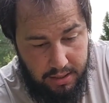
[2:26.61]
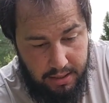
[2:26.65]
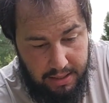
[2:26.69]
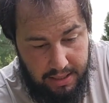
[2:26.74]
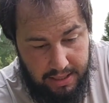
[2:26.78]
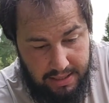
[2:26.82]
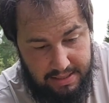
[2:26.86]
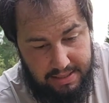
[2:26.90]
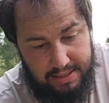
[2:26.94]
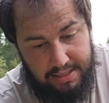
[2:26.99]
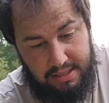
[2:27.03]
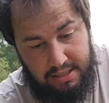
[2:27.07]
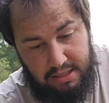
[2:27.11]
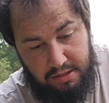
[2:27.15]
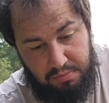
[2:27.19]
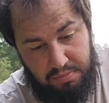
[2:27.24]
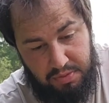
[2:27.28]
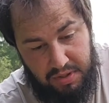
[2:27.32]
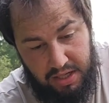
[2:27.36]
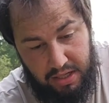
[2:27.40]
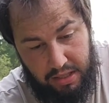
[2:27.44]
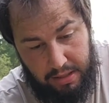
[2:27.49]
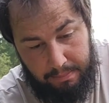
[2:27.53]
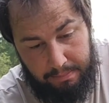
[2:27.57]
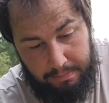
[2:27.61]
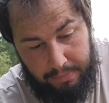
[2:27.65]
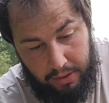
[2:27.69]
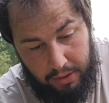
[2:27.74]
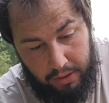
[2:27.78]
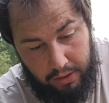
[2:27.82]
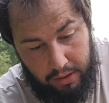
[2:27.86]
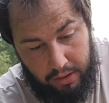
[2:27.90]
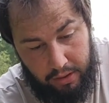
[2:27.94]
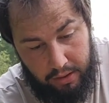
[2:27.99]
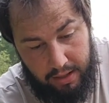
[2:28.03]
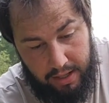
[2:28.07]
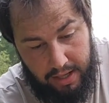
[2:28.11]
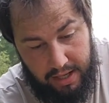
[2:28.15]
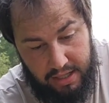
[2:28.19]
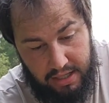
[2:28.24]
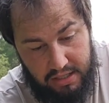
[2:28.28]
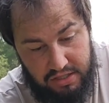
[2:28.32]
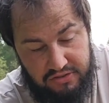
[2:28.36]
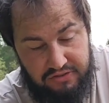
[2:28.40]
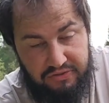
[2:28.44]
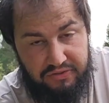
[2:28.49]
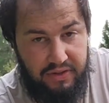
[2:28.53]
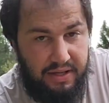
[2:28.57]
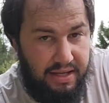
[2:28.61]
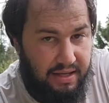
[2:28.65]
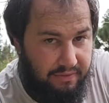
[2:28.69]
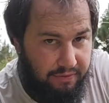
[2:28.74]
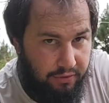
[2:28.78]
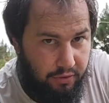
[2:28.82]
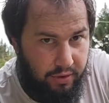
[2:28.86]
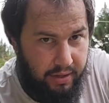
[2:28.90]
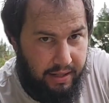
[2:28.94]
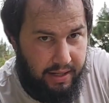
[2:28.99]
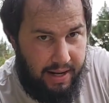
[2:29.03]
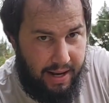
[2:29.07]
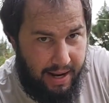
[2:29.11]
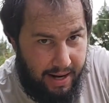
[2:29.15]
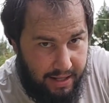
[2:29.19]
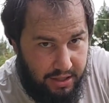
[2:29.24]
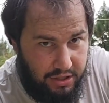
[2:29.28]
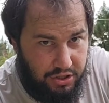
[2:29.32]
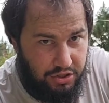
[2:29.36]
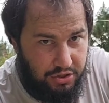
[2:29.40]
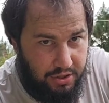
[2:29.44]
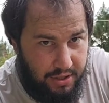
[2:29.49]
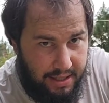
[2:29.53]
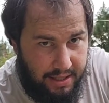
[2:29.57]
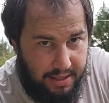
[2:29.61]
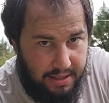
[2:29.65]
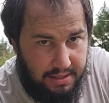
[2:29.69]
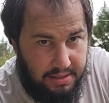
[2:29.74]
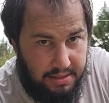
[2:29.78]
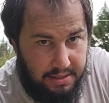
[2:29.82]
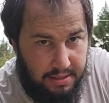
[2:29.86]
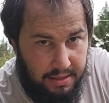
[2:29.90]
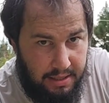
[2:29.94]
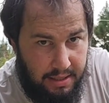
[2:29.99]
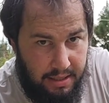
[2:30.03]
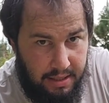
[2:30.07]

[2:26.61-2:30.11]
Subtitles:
it says a peanut bar and it's flavoring extracts.